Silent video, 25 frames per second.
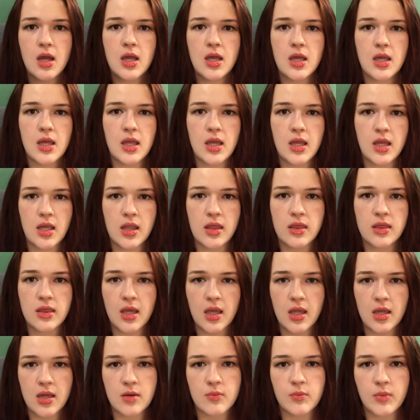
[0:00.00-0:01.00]
And
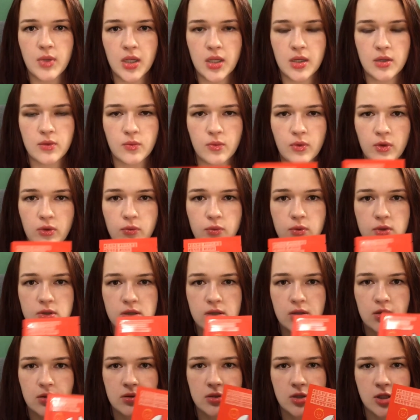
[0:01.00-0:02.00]
they are made with what's
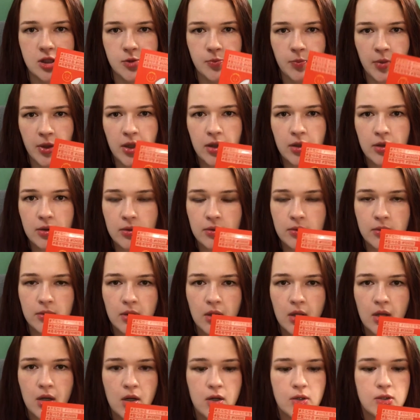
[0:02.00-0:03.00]
called a spicule,
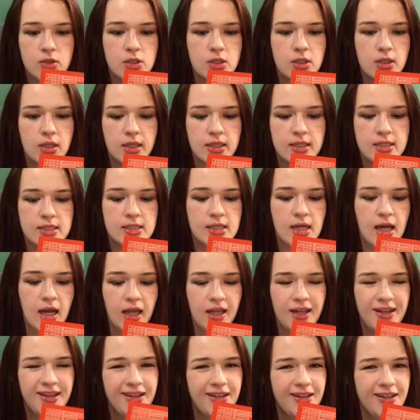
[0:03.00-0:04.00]
which are like
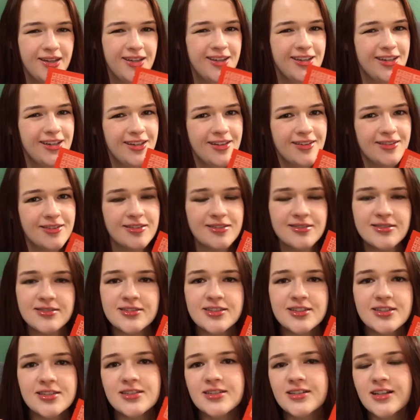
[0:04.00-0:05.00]
tiny
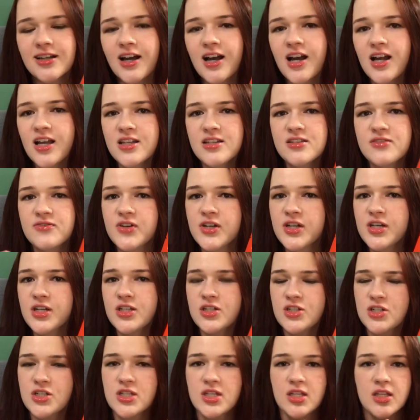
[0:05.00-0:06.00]
needles. It's very
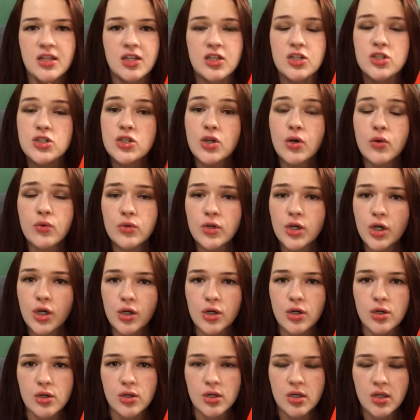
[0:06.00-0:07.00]
interesting. They don't
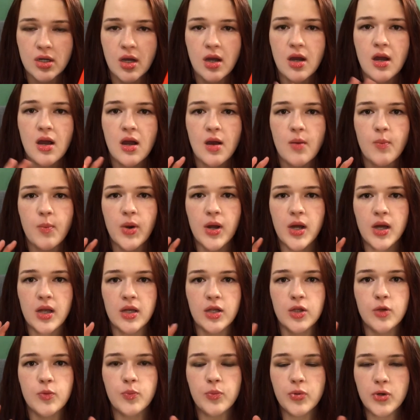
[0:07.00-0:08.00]
hurt, but
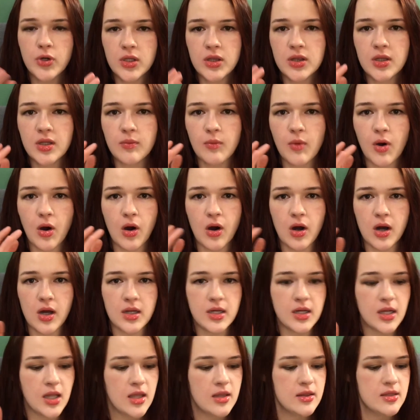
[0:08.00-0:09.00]
you put them on
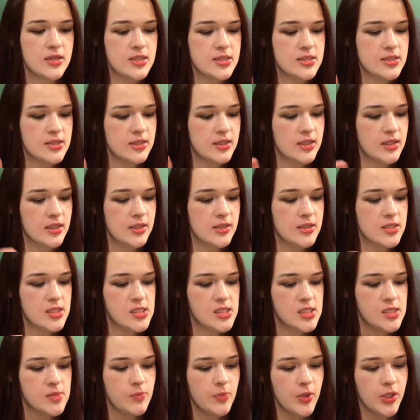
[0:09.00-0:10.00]
and these little
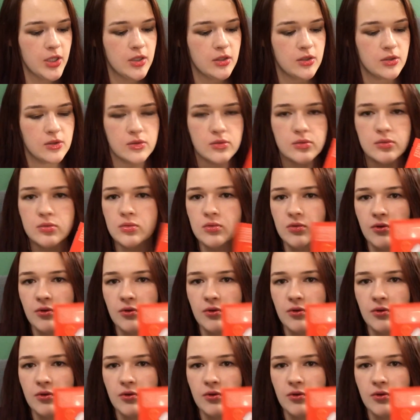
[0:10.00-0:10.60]
spicule